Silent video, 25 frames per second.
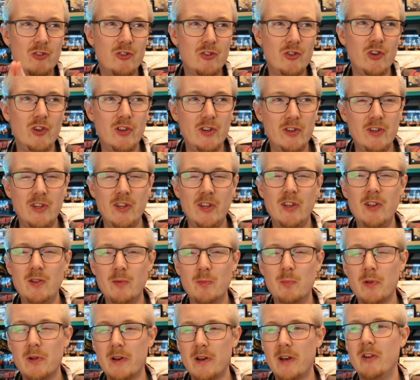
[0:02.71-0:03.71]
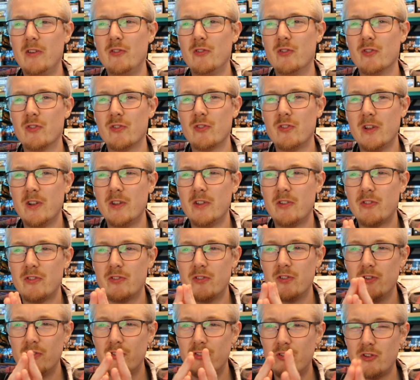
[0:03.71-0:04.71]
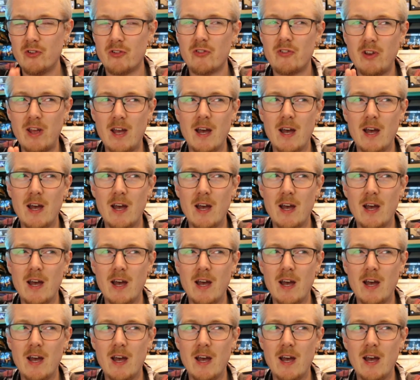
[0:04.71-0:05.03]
GT Blood Angels list that just